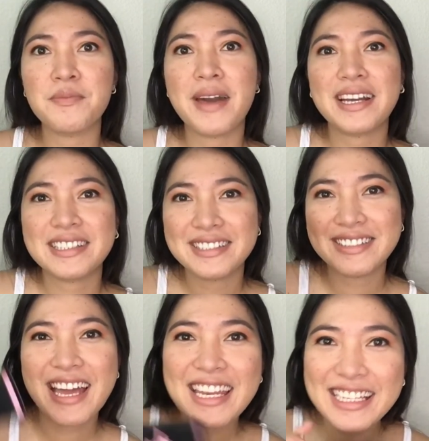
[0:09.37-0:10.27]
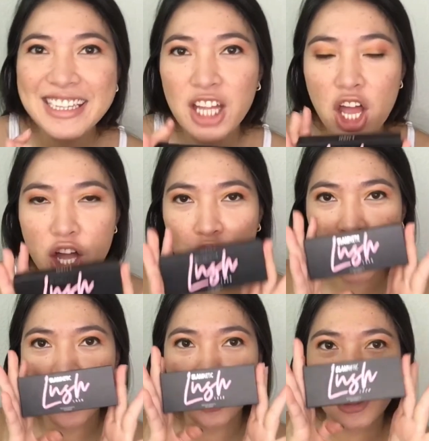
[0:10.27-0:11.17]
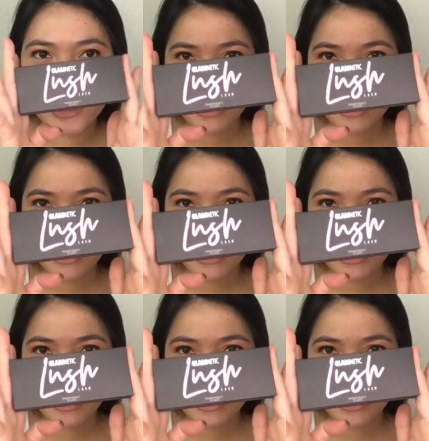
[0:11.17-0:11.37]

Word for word: magnetic launch is